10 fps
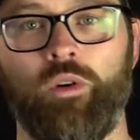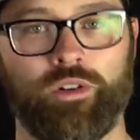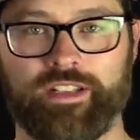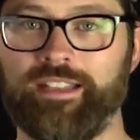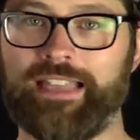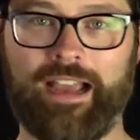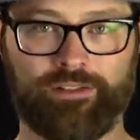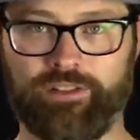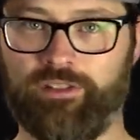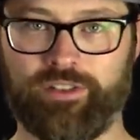or
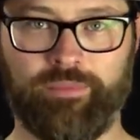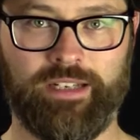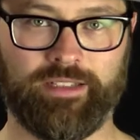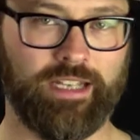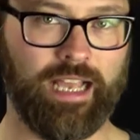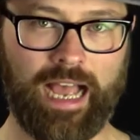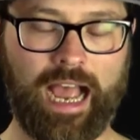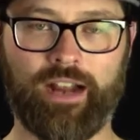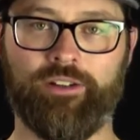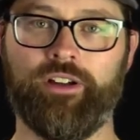$10,000 a piece.
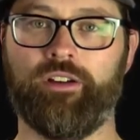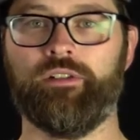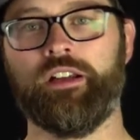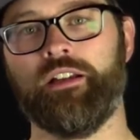I don't know.